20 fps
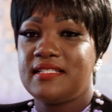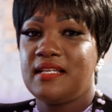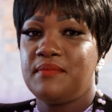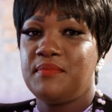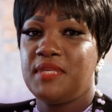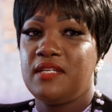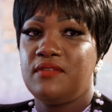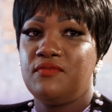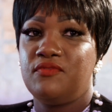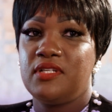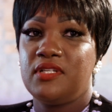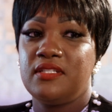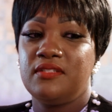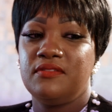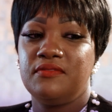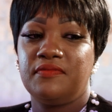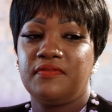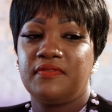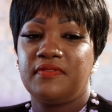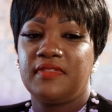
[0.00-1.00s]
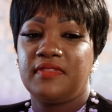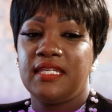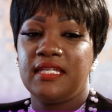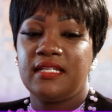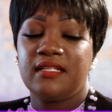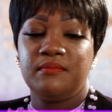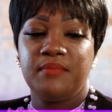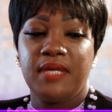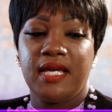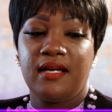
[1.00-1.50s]
I mean, when you think
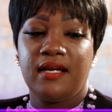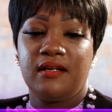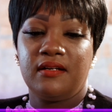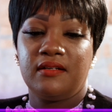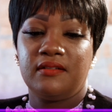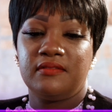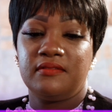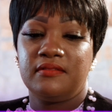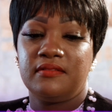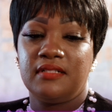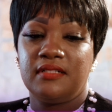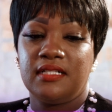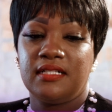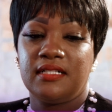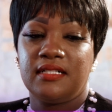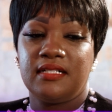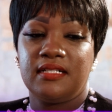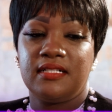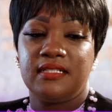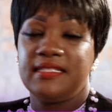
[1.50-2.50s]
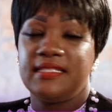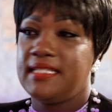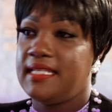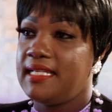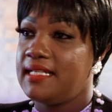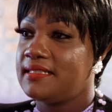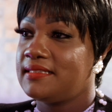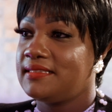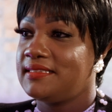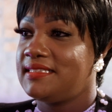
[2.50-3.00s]
about
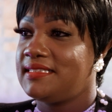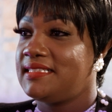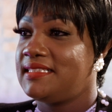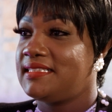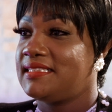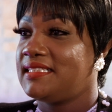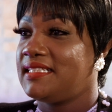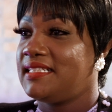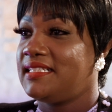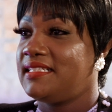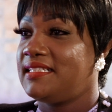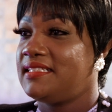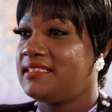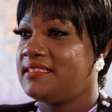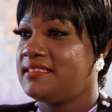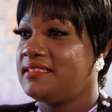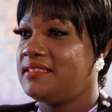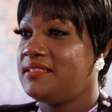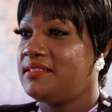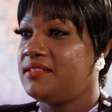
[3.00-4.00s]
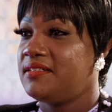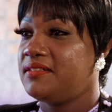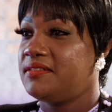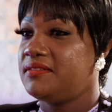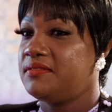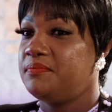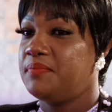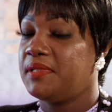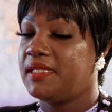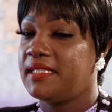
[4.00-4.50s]
necklace and
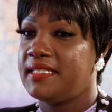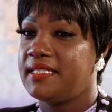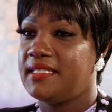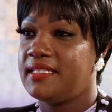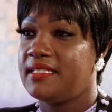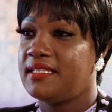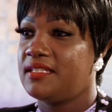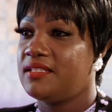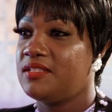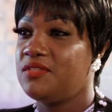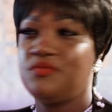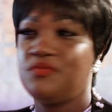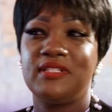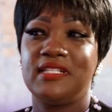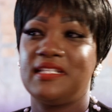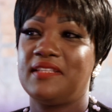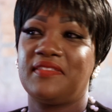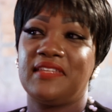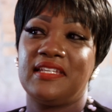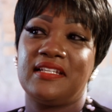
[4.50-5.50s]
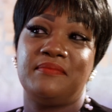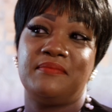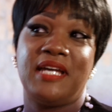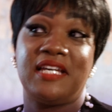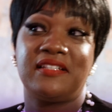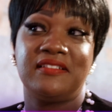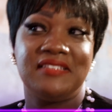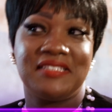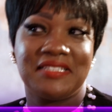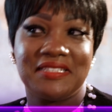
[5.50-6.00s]
bling, you wouldn't think
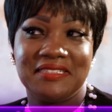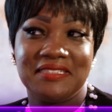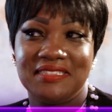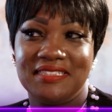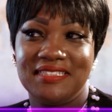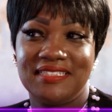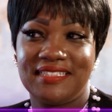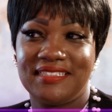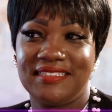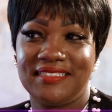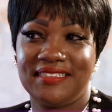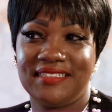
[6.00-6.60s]
about a judge.